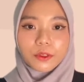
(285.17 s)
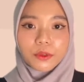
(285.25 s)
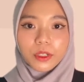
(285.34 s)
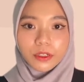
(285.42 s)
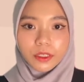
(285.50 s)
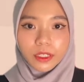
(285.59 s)

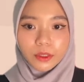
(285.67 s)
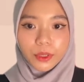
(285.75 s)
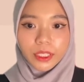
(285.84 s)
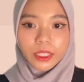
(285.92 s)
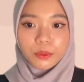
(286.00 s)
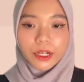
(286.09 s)

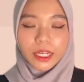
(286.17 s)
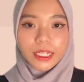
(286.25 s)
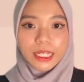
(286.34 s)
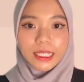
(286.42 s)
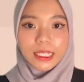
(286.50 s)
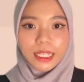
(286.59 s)
2021
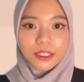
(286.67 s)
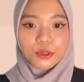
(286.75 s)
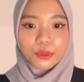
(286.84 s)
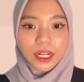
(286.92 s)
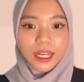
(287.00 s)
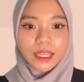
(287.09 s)
is in
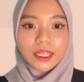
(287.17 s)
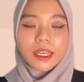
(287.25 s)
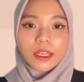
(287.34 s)
July,